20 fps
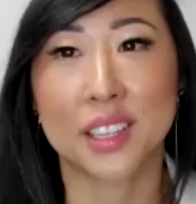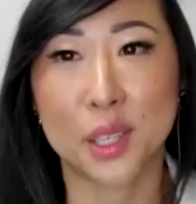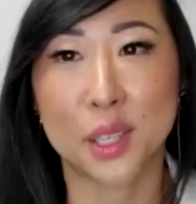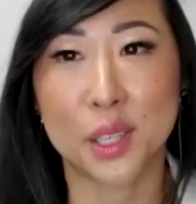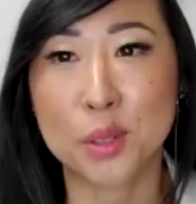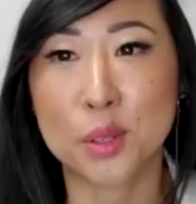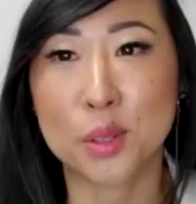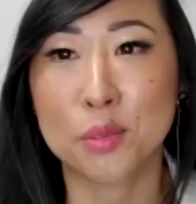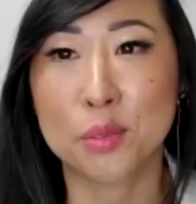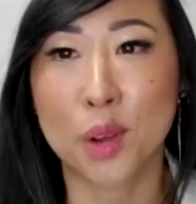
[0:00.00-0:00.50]
You
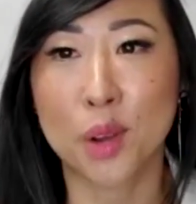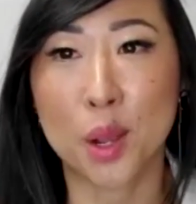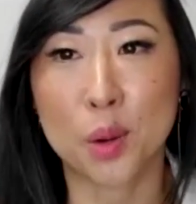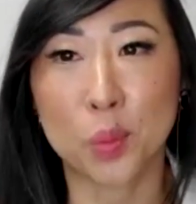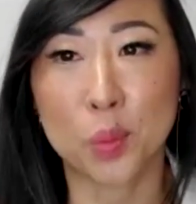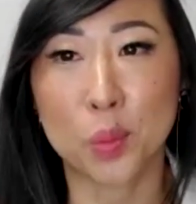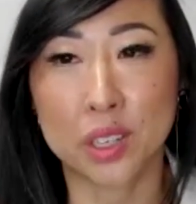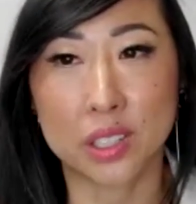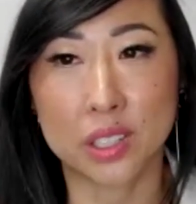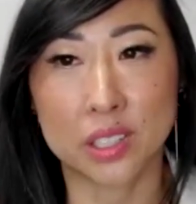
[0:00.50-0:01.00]
have to find
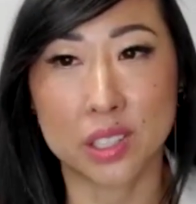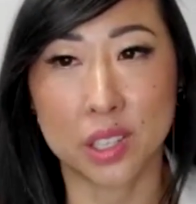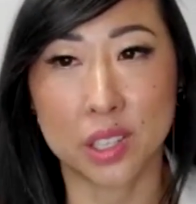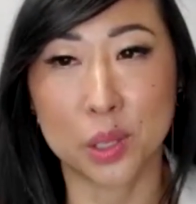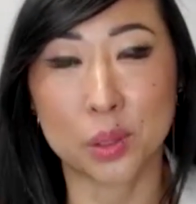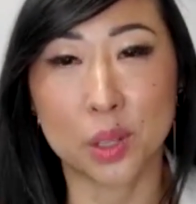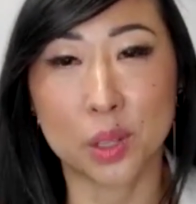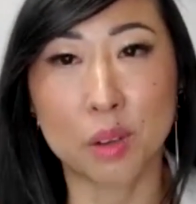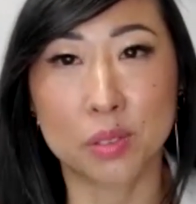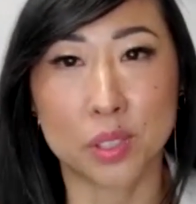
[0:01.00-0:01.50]
what it is that
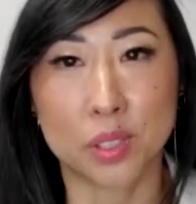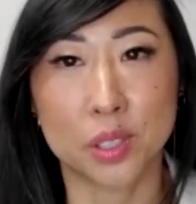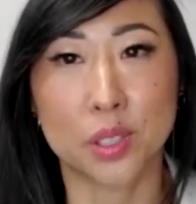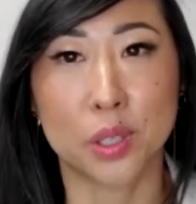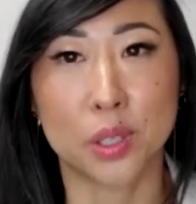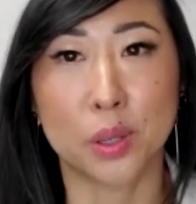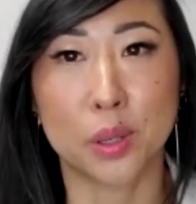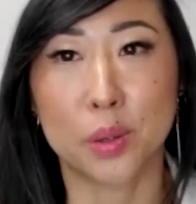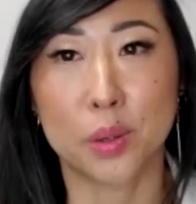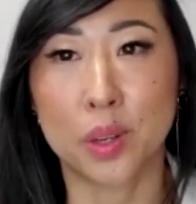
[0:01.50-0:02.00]
you love to
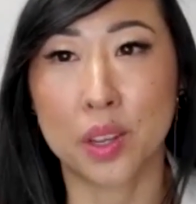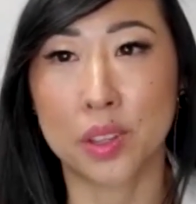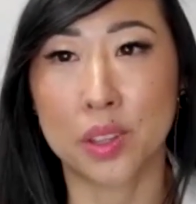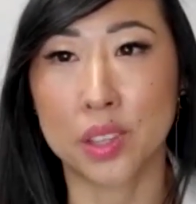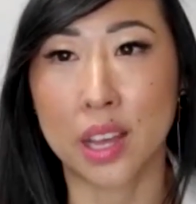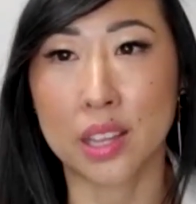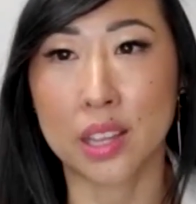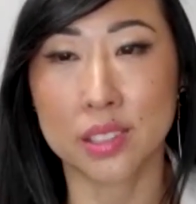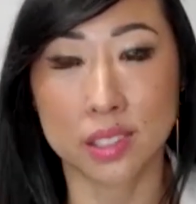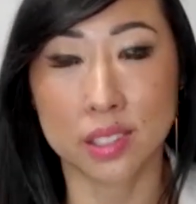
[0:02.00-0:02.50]
do. And
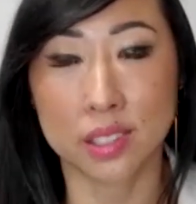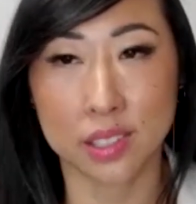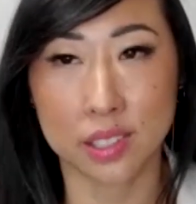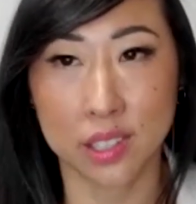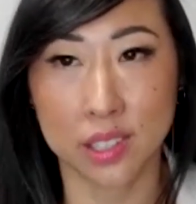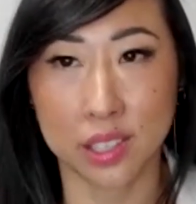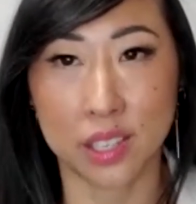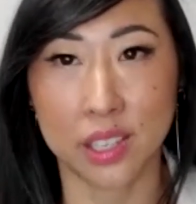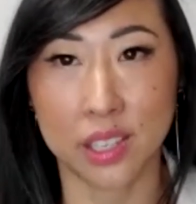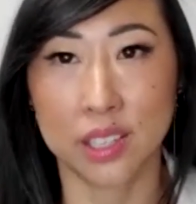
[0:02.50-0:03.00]
that's the
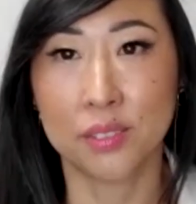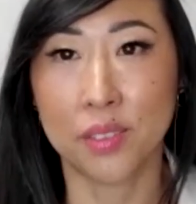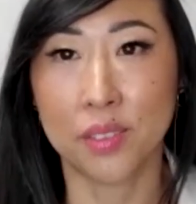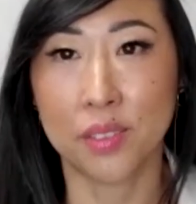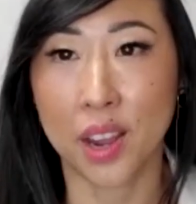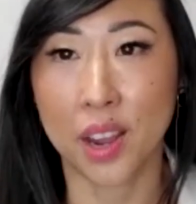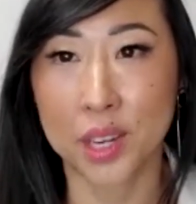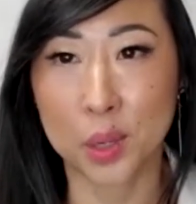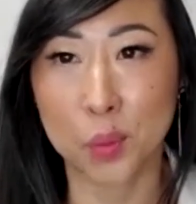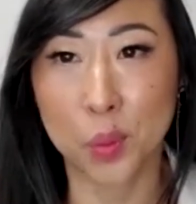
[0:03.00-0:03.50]
key.
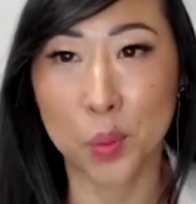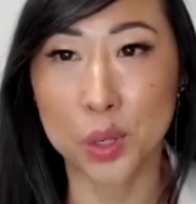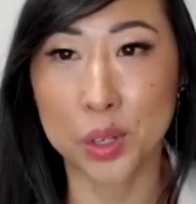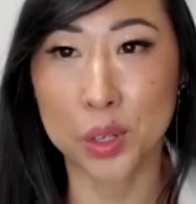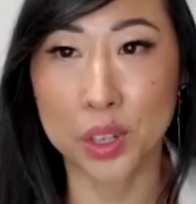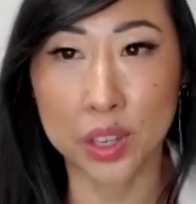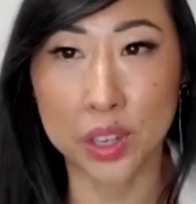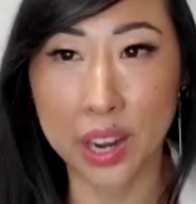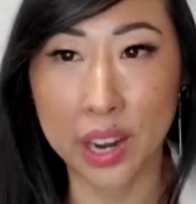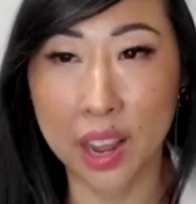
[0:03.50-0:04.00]
Finding what you're
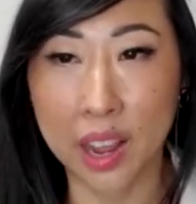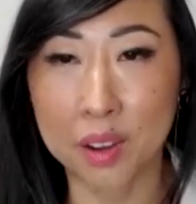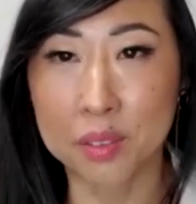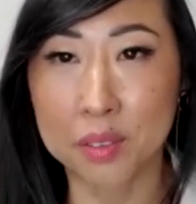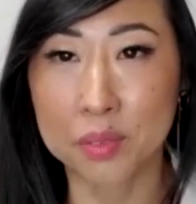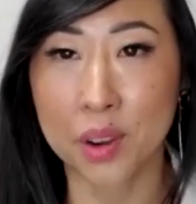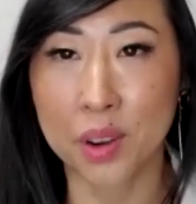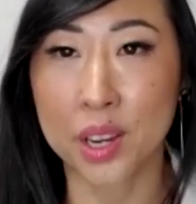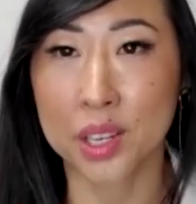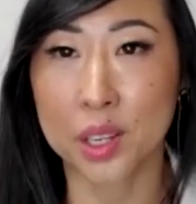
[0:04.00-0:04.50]
good at,
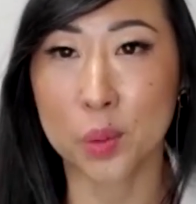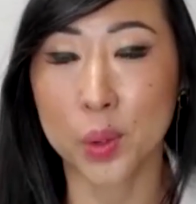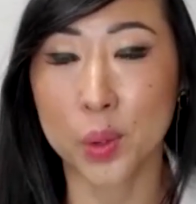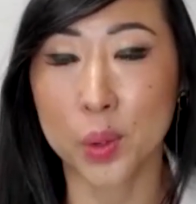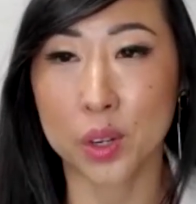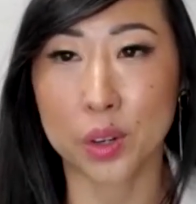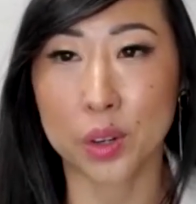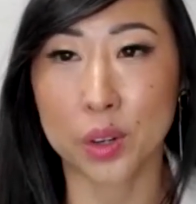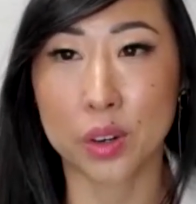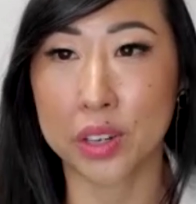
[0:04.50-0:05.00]
finding what
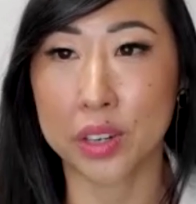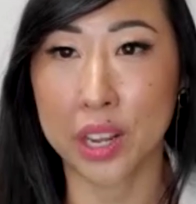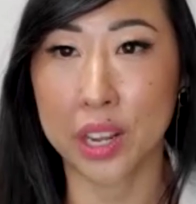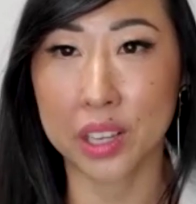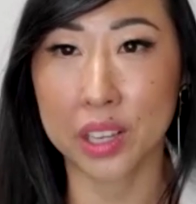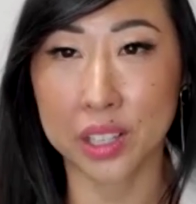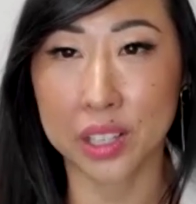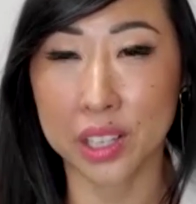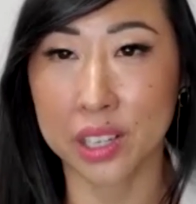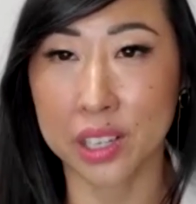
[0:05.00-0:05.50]
you're
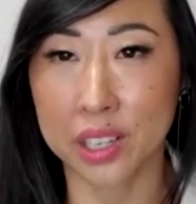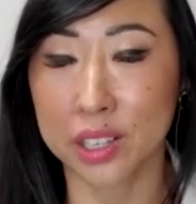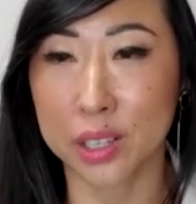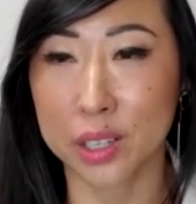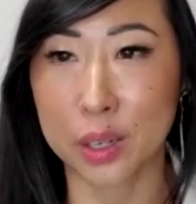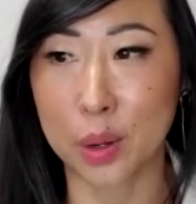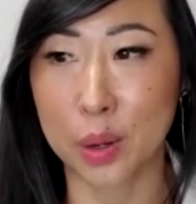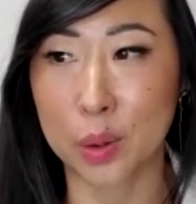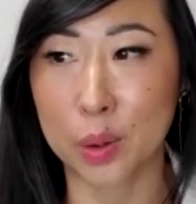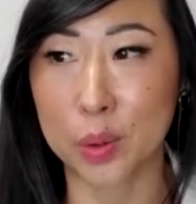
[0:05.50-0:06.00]
innately, you
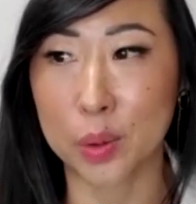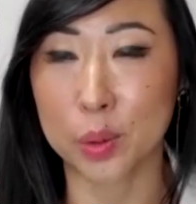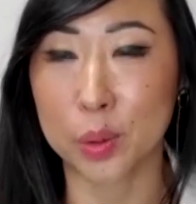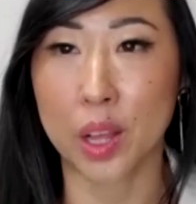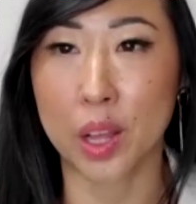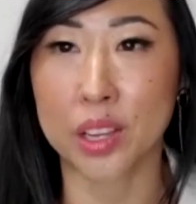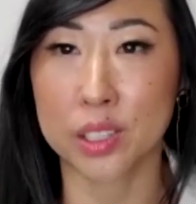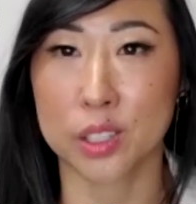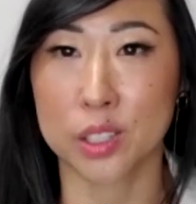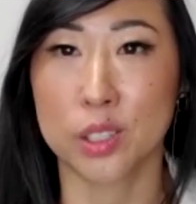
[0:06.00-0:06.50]
know, you
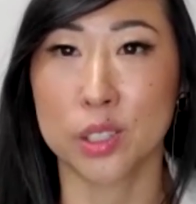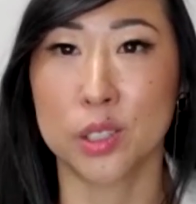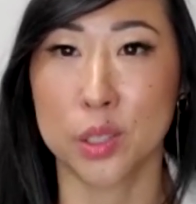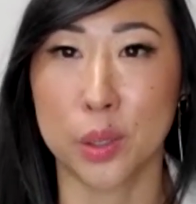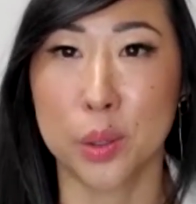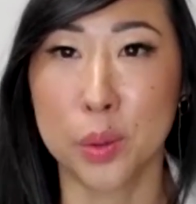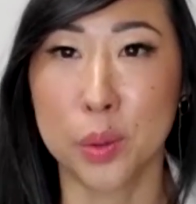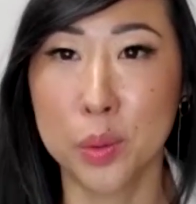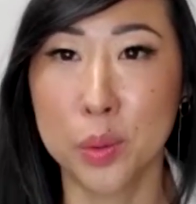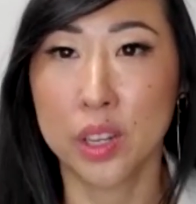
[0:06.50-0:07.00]
like to
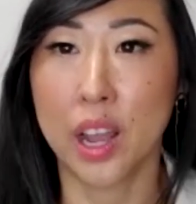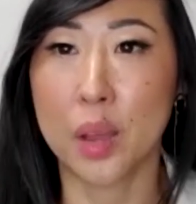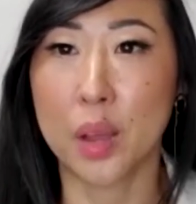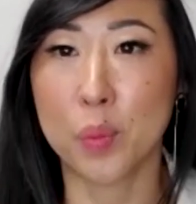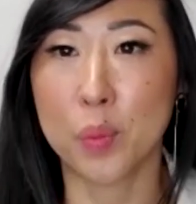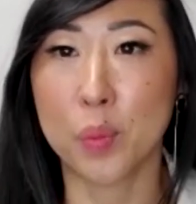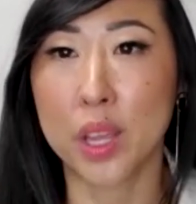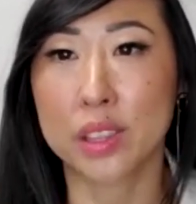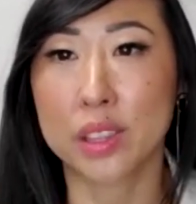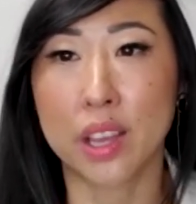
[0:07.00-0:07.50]
do and
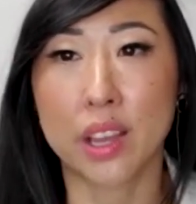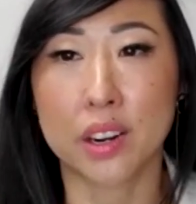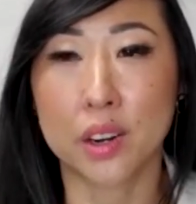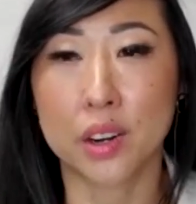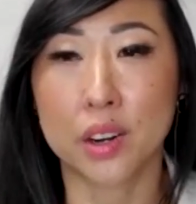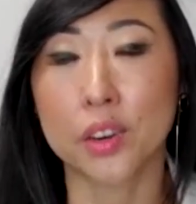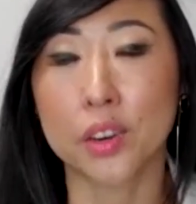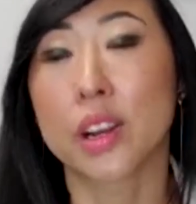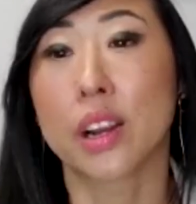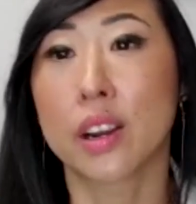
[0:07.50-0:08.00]
make that a
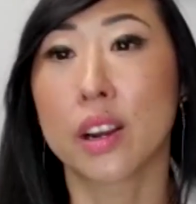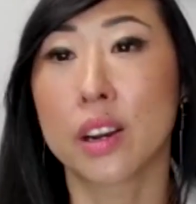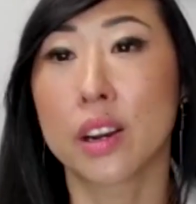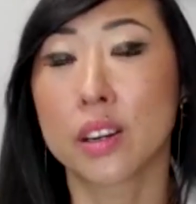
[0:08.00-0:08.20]
career.